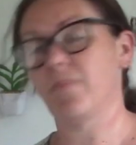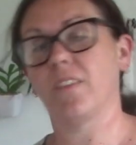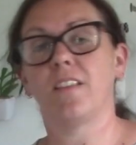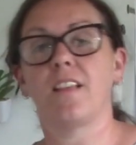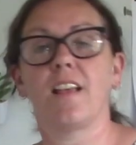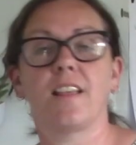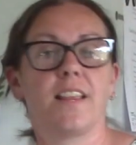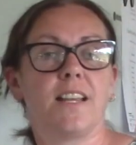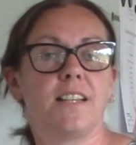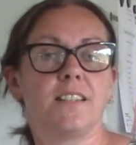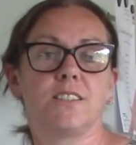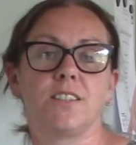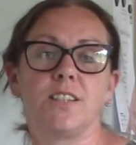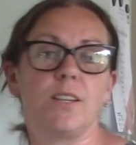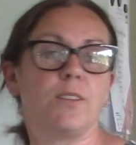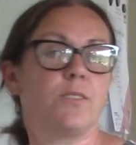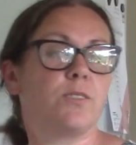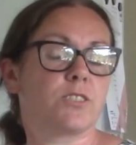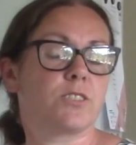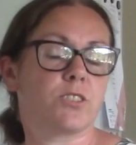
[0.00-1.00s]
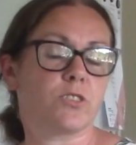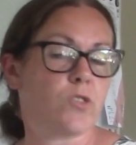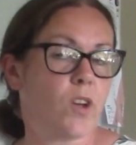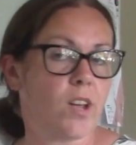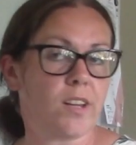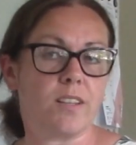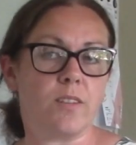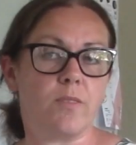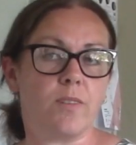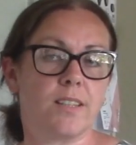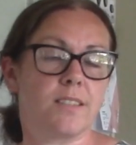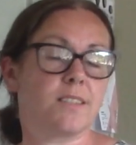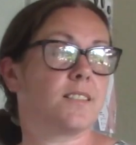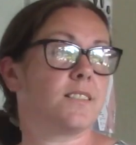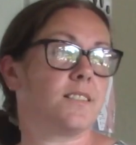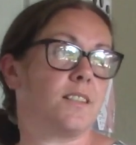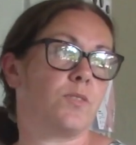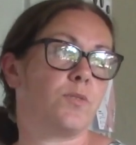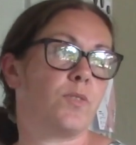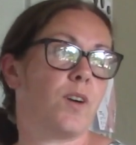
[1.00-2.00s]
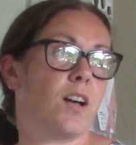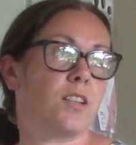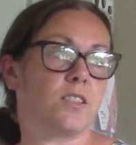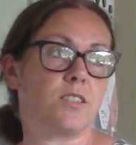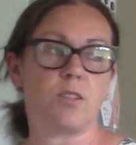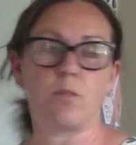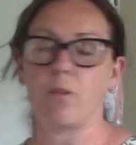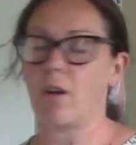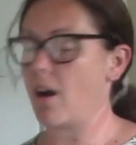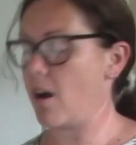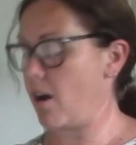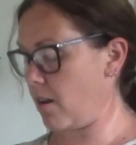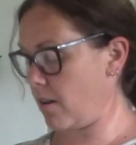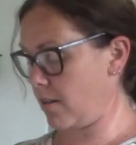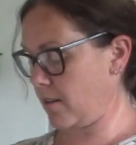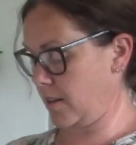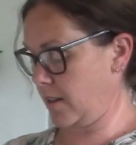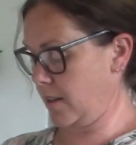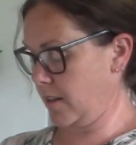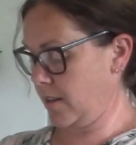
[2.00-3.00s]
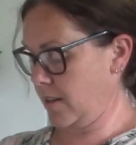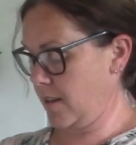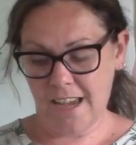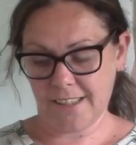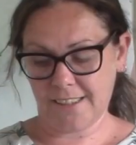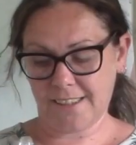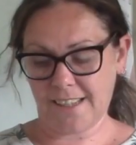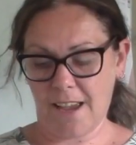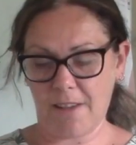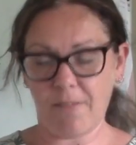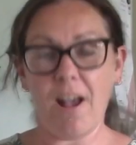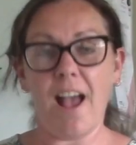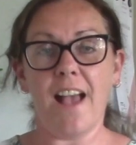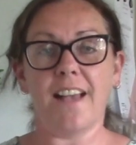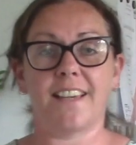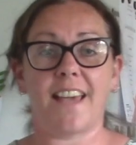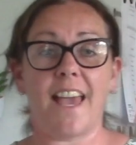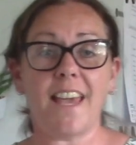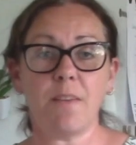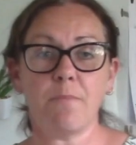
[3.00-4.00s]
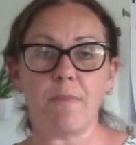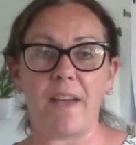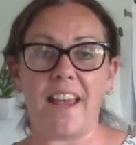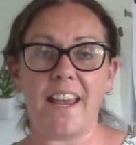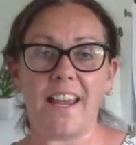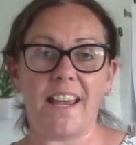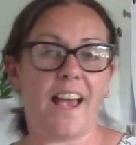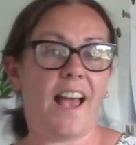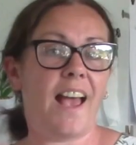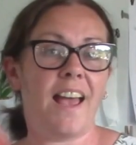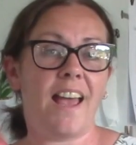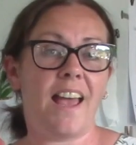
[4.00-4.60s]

Nothing too strenuous because it's far too hot. So get your meat.